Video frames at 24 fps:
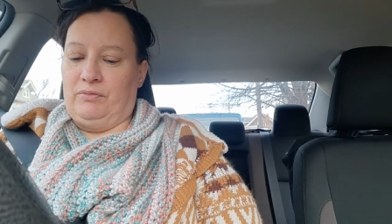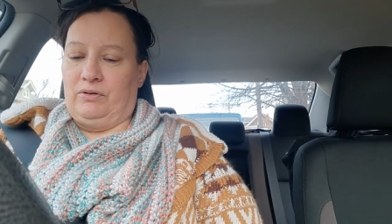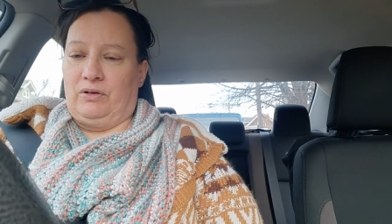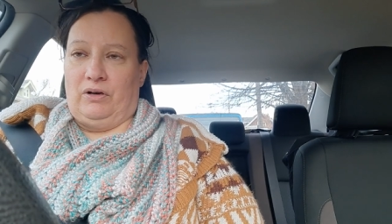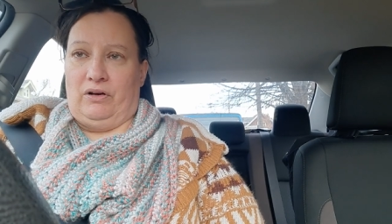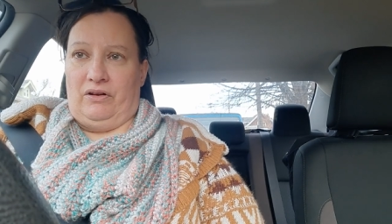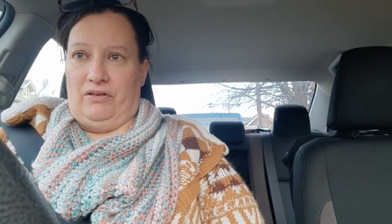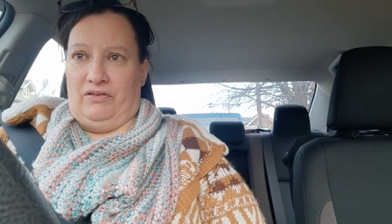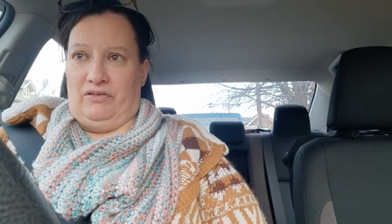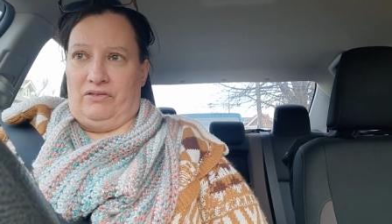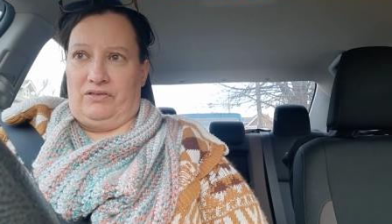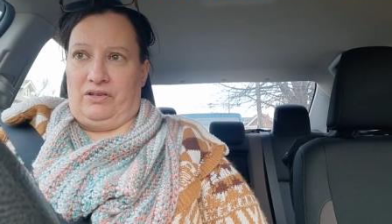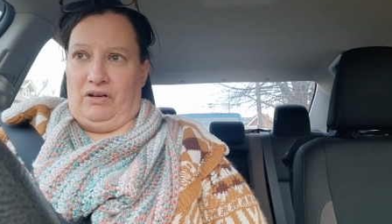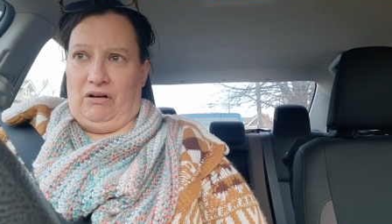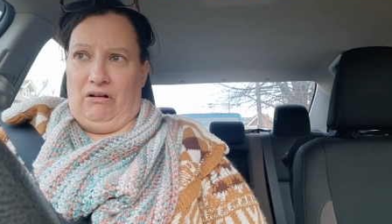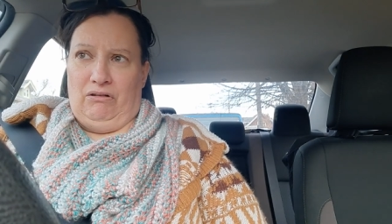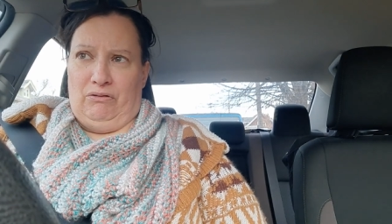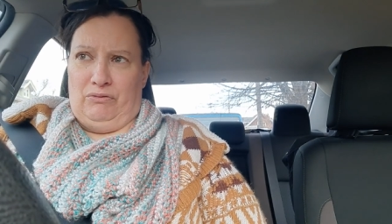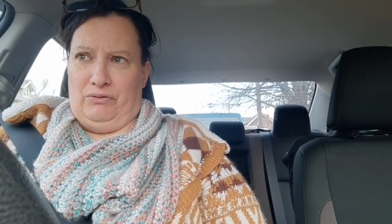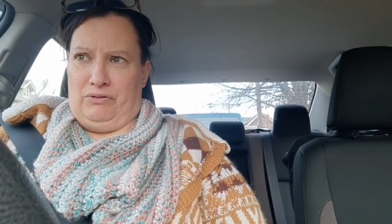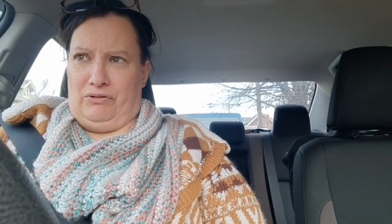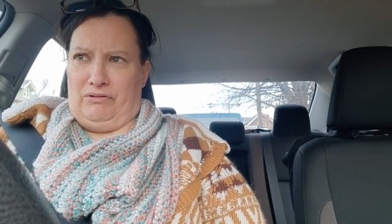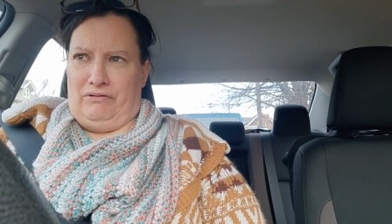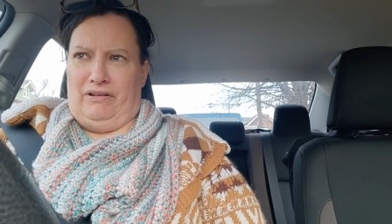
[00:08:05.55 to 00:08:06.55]
go to the
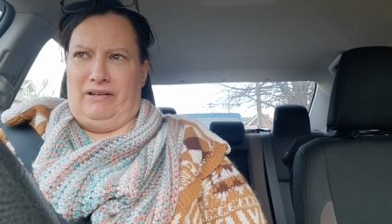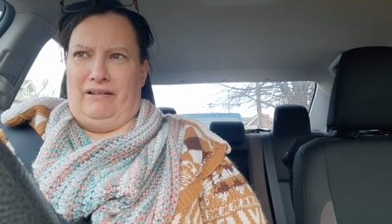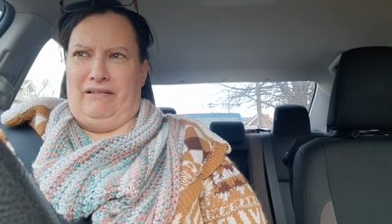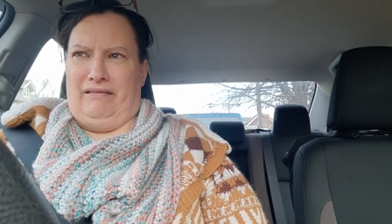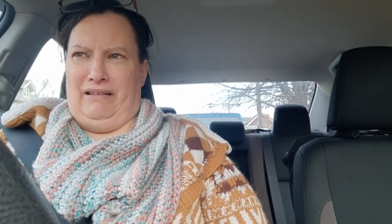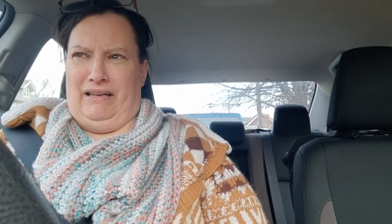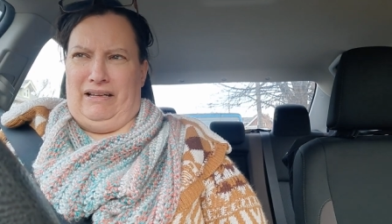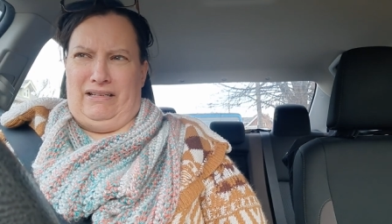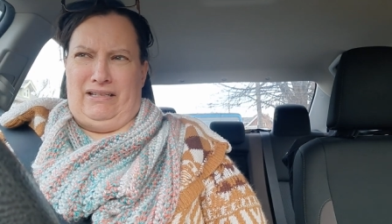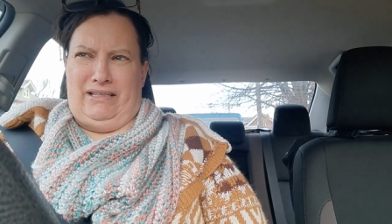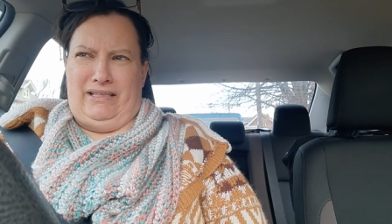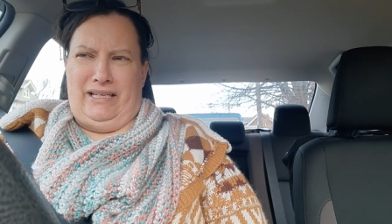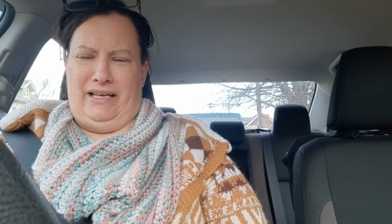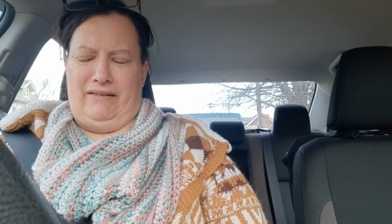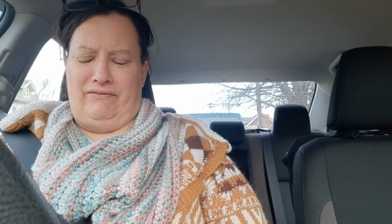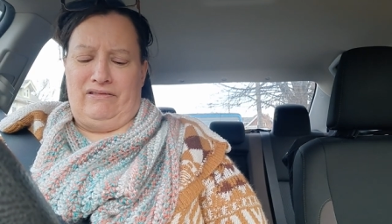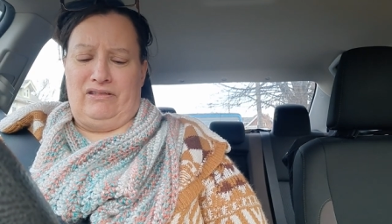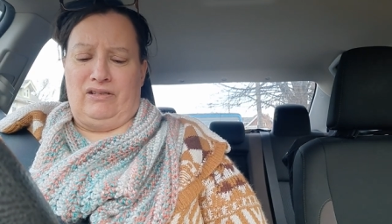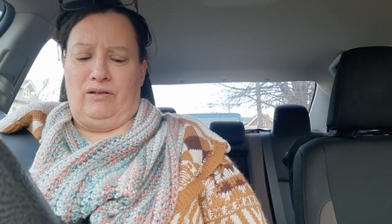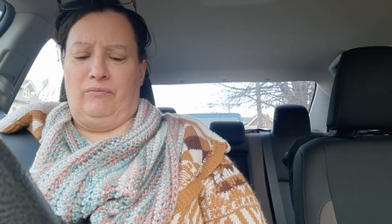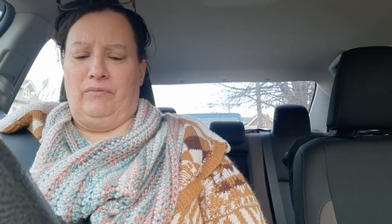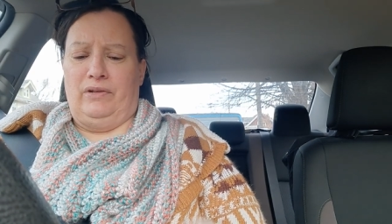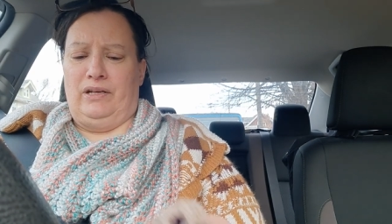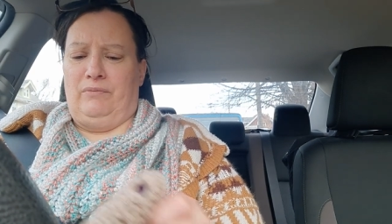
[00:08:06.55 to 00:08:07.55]
Dollar Tree and they just have
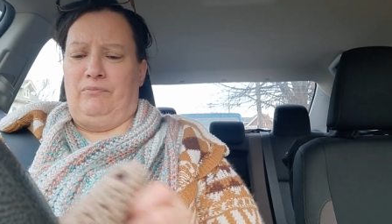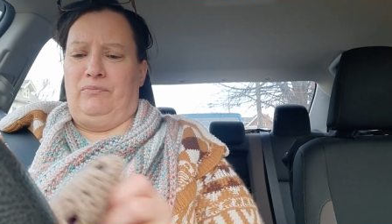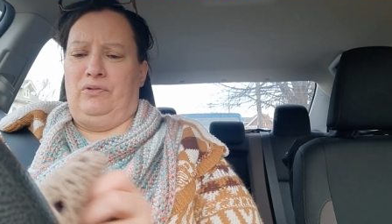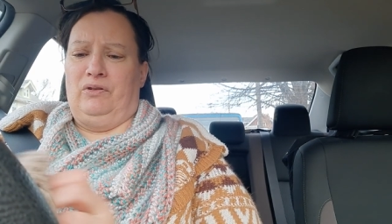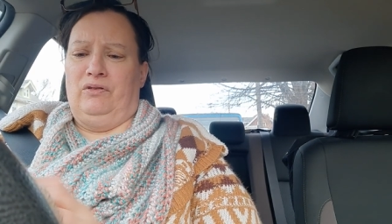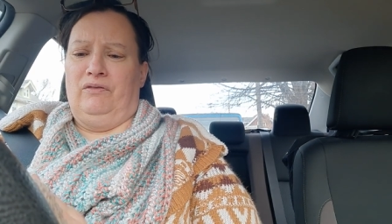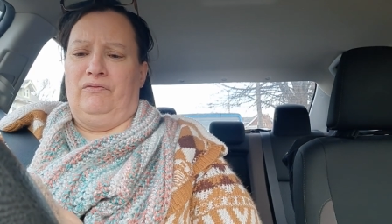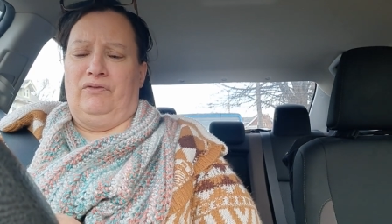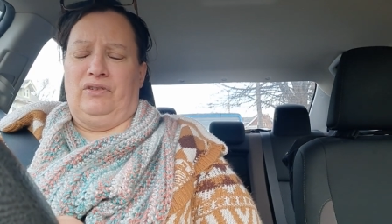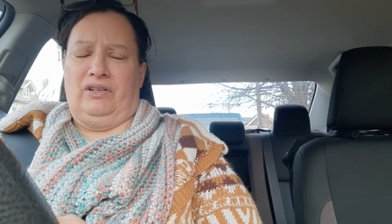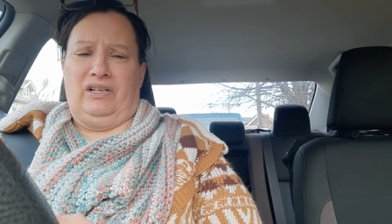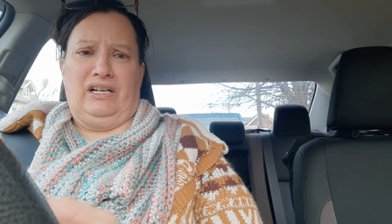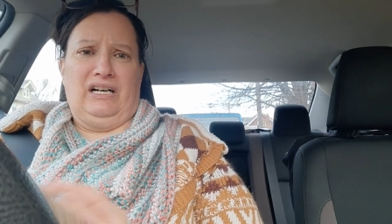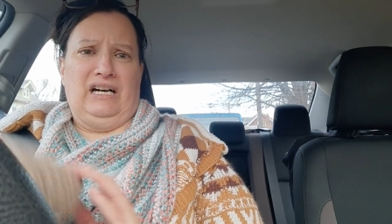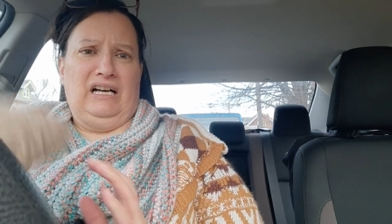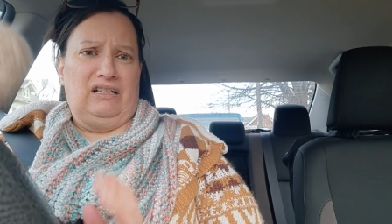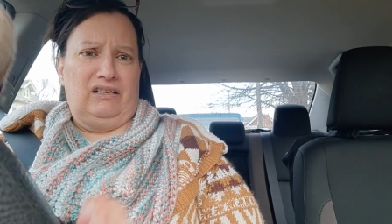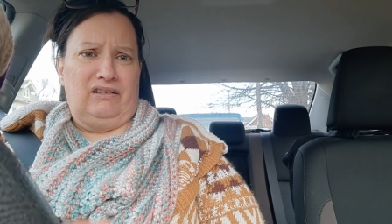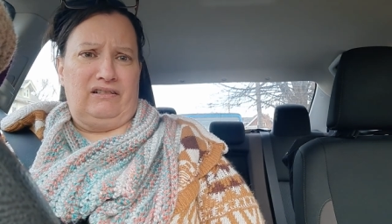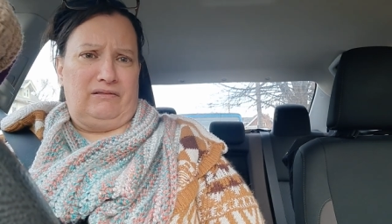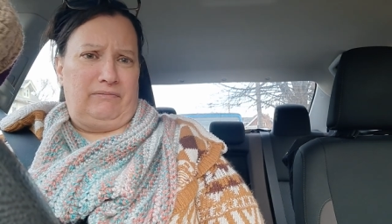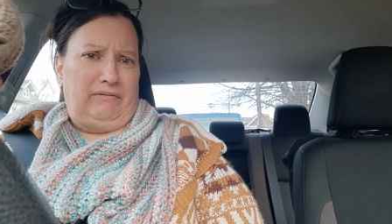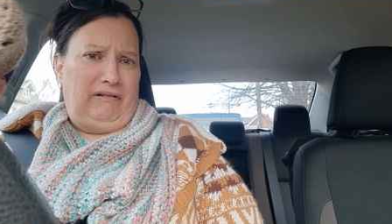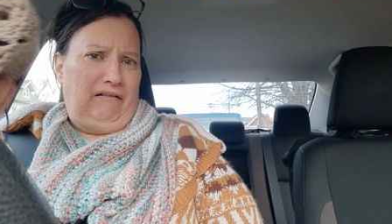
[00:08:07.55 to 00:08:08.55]
so many beautiful
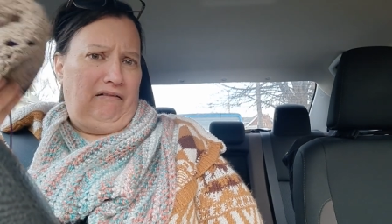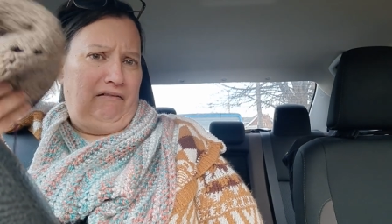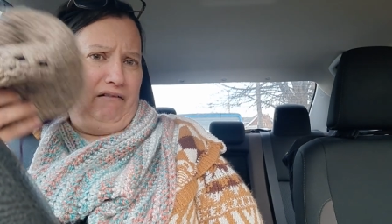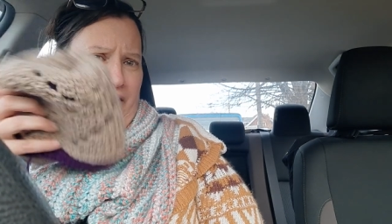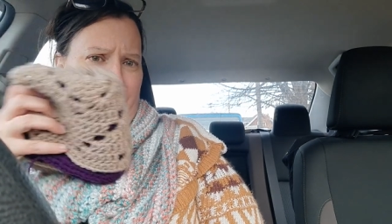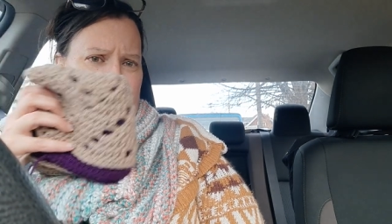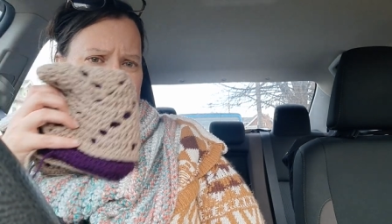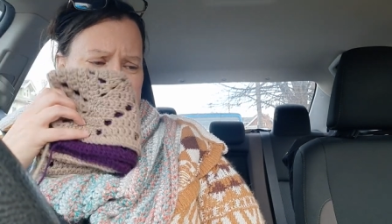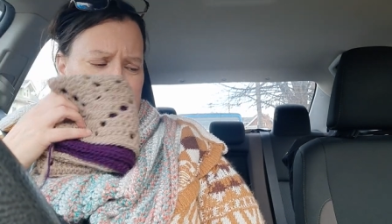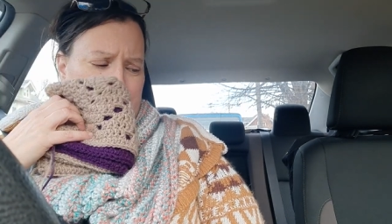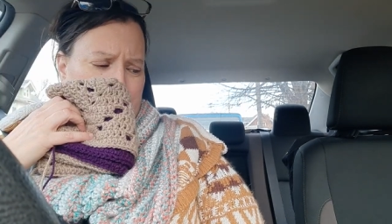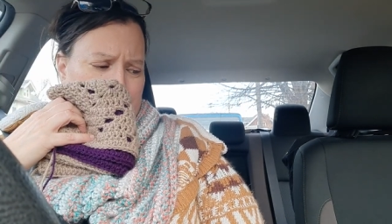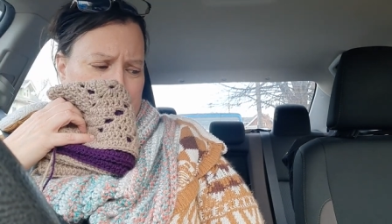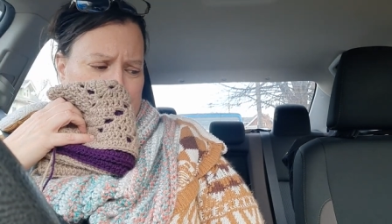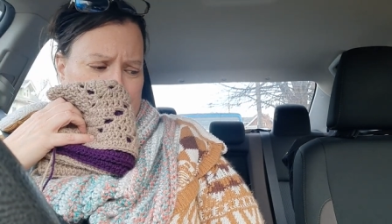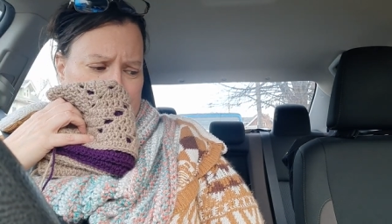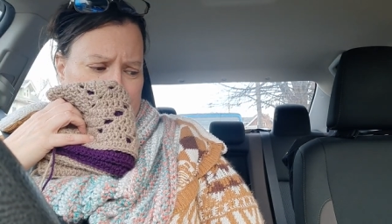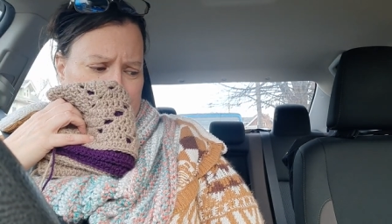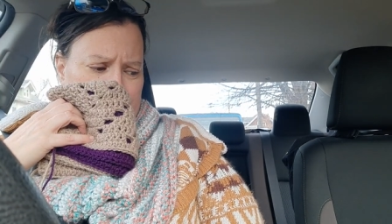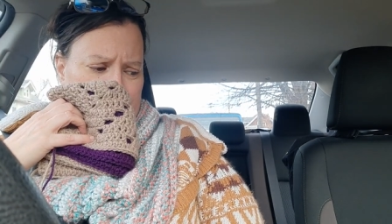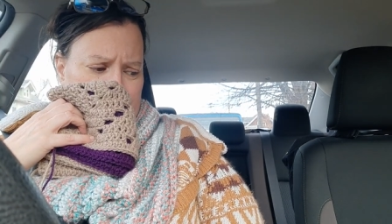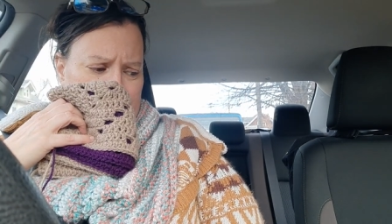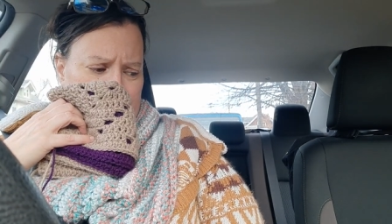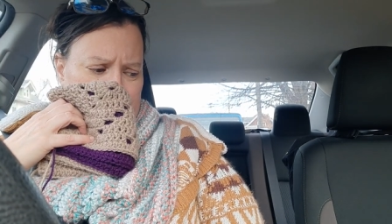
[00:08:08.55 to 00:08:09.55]
colors, but I don't have that many
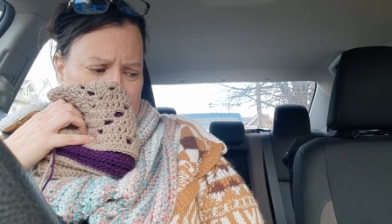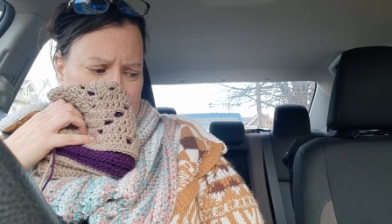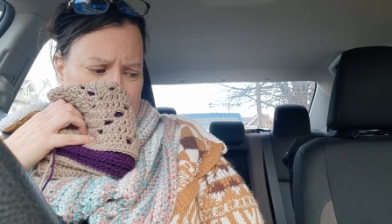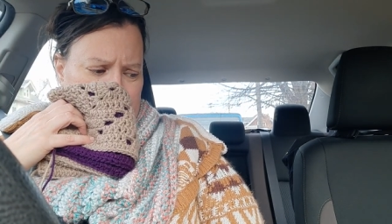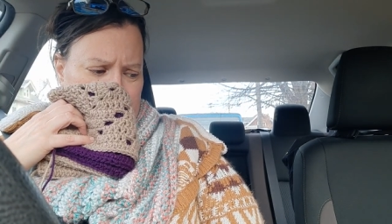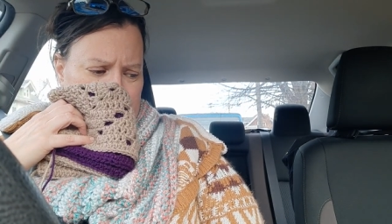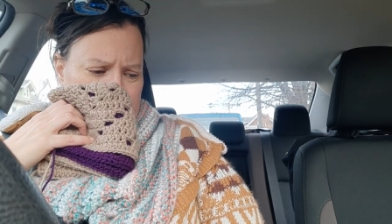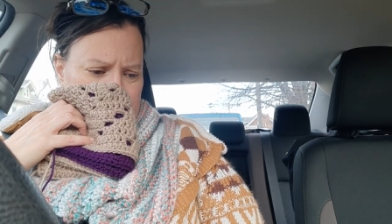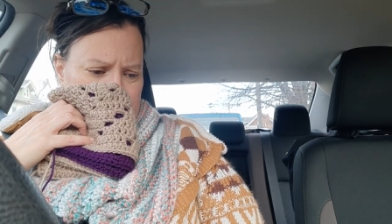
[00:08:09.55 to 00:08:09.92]
colors.